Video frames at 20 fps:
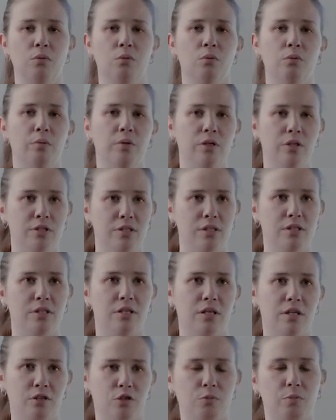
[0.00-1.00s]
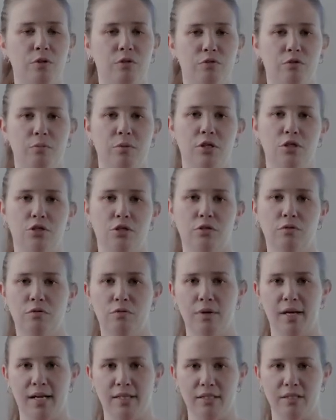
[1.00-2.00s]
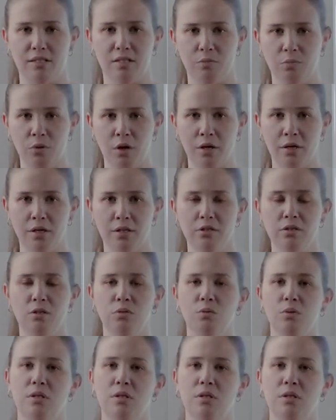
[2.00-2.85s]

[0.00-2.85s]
When we looked at the enthalpy of formation of reactants and products,